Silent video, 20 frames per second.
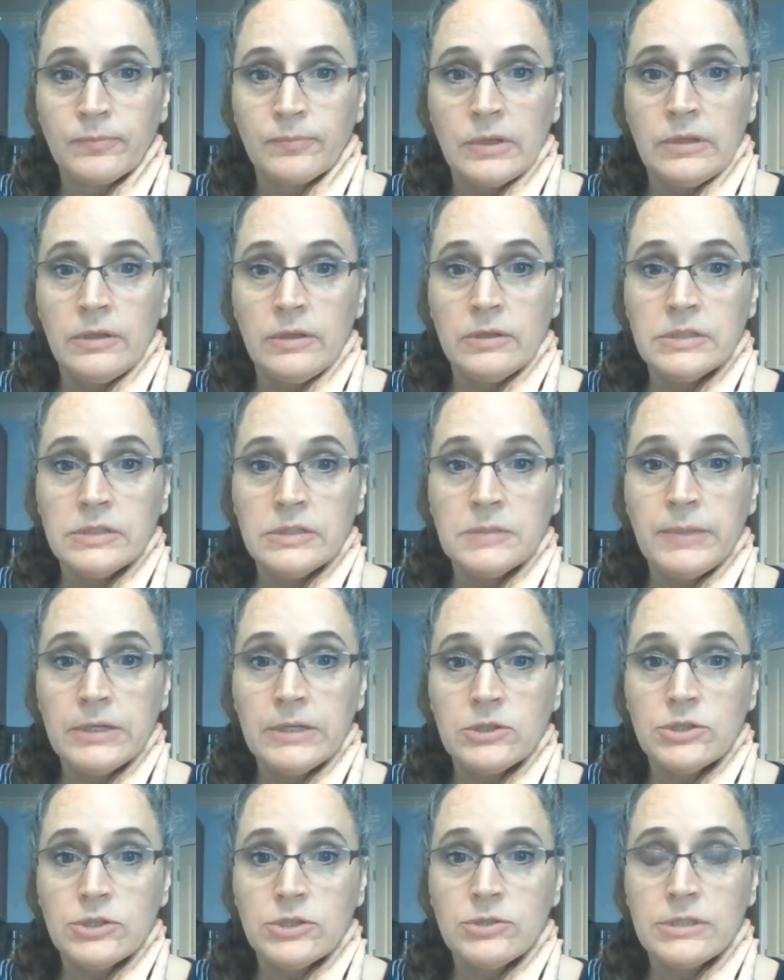Those
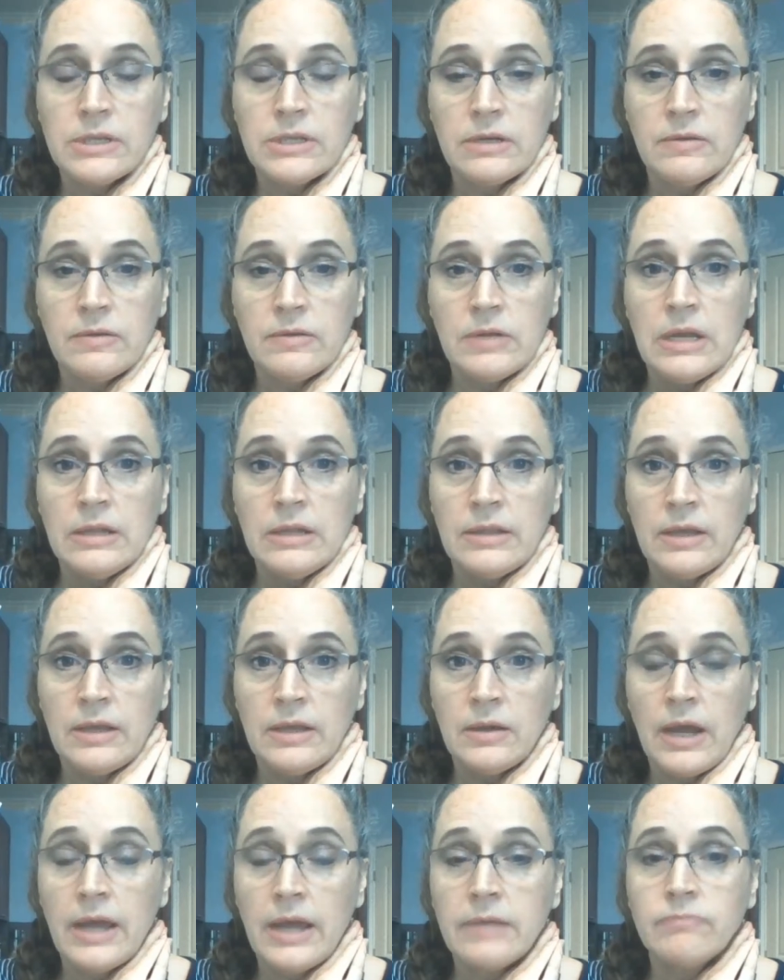pictures,
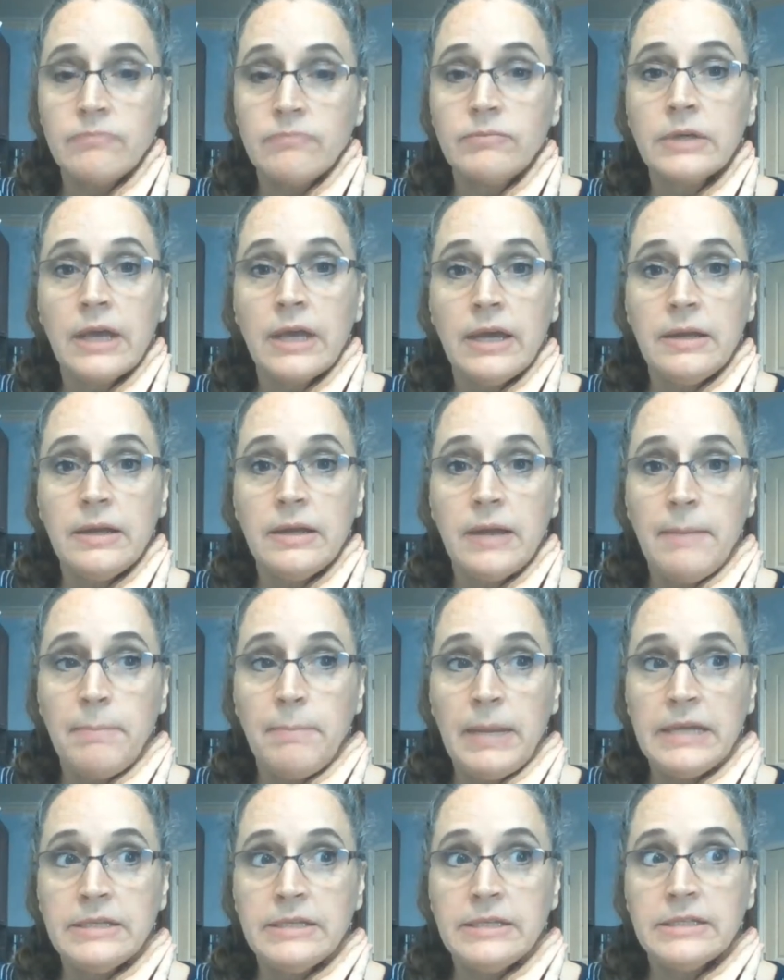I cut and
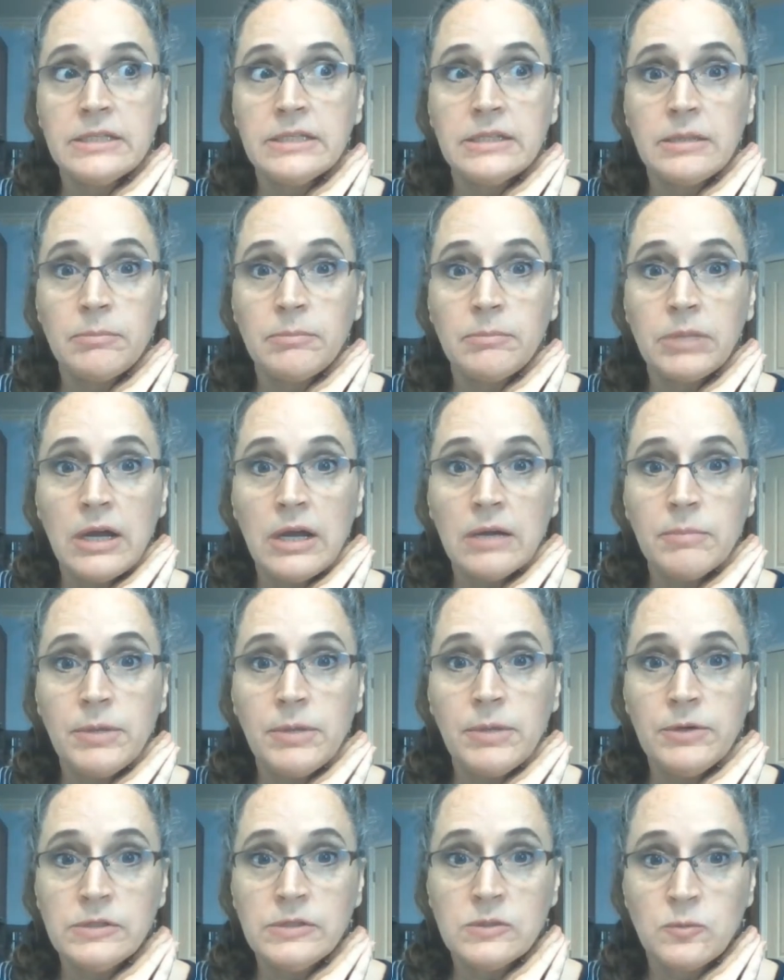pasted the blog
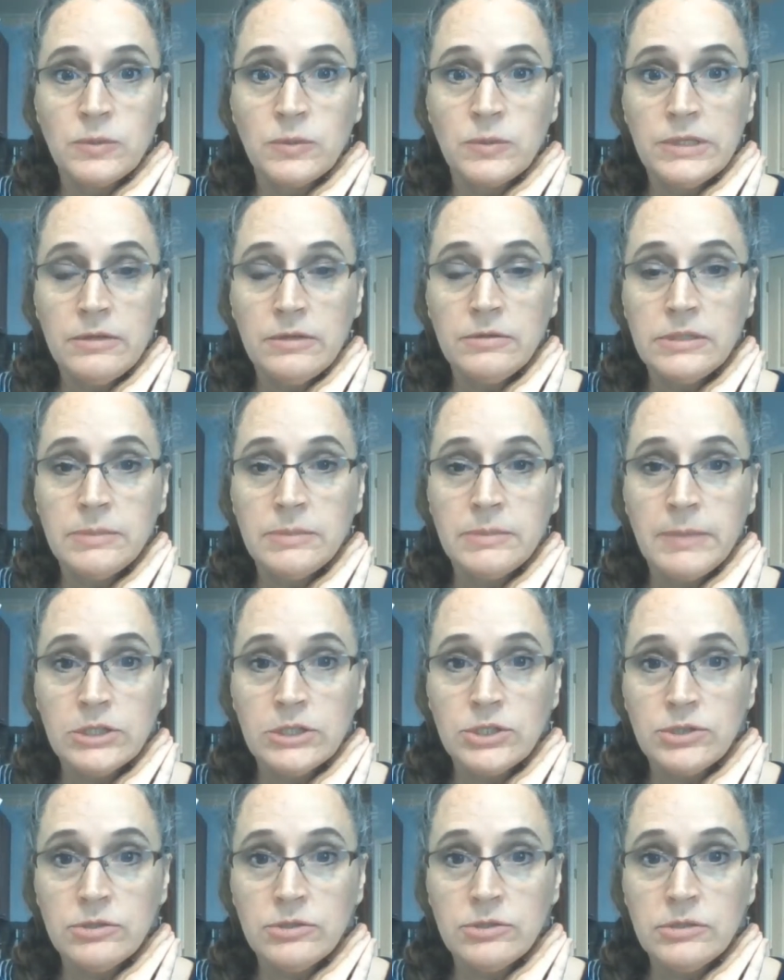post with those
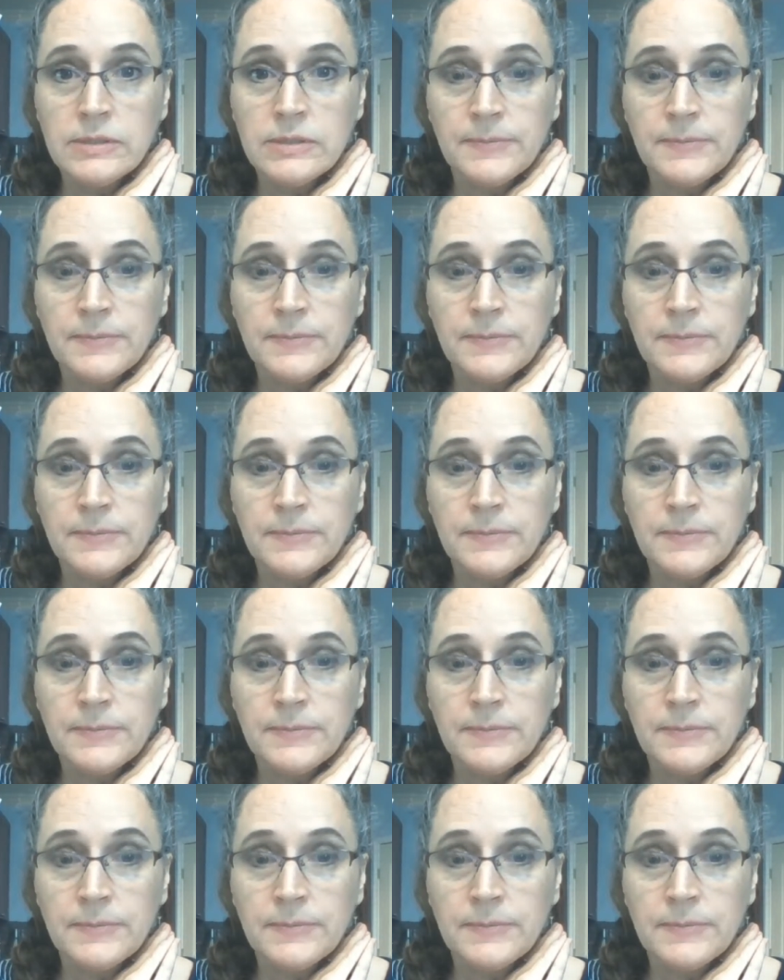pictures